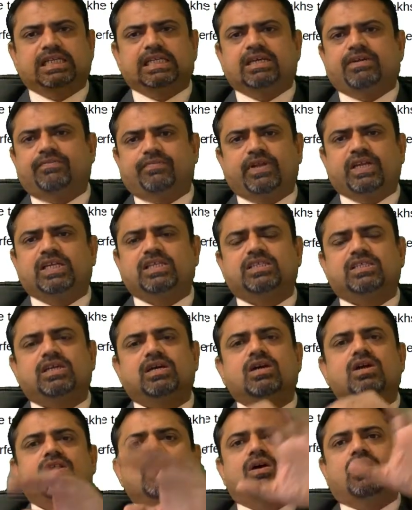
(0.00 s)
finished
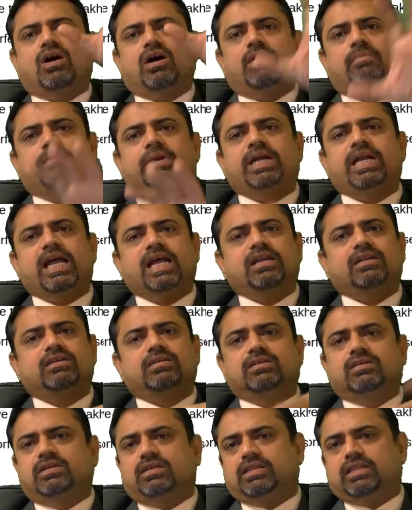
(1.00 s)
midnight,
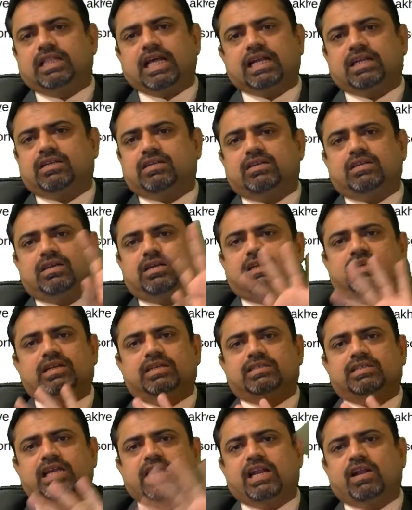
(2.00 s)
and that
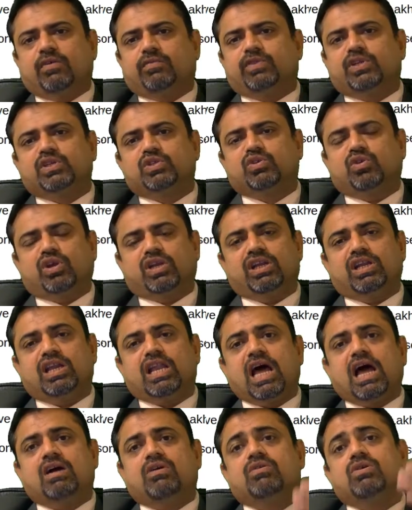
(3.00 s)
it's the end of the story.
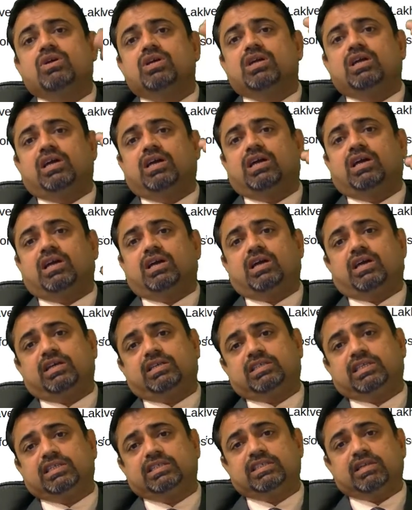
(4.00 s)
Now
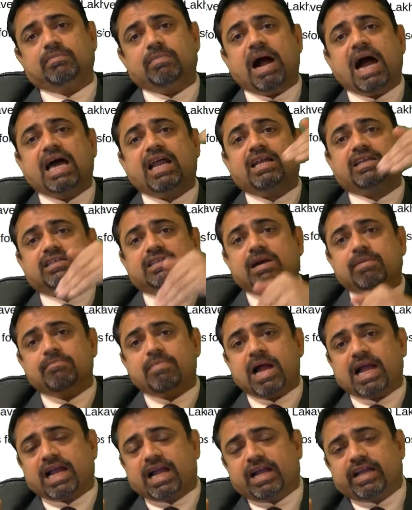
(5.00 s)
since the buyer has come
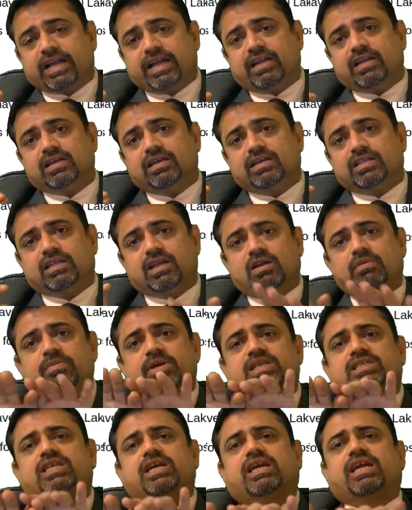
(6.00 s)
back again, there will be
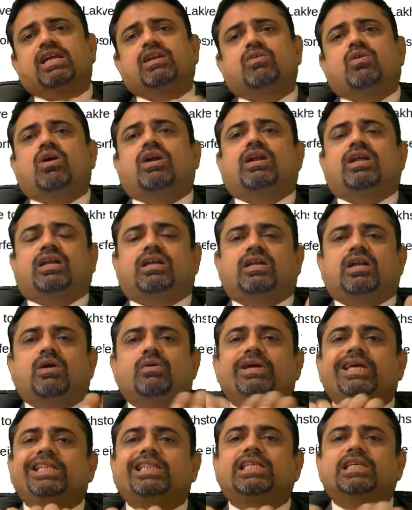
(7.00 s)
a second contract. Now
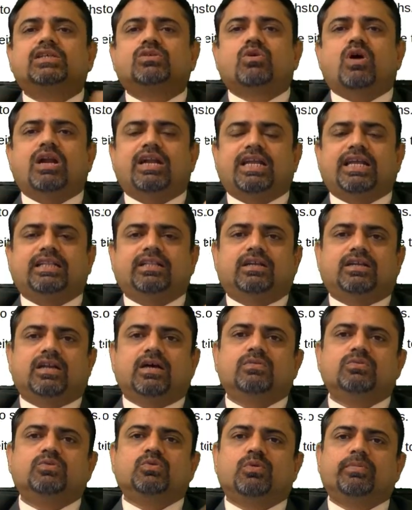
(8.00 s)
in this contract the
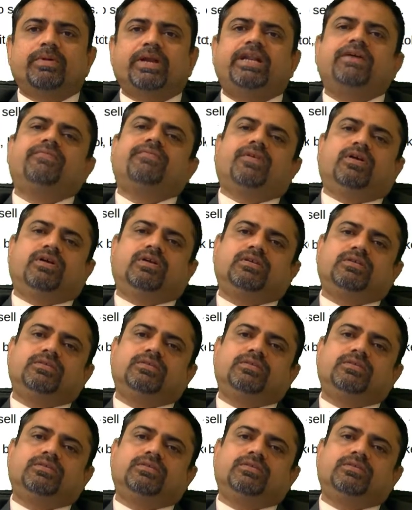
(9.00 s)
terms would be different.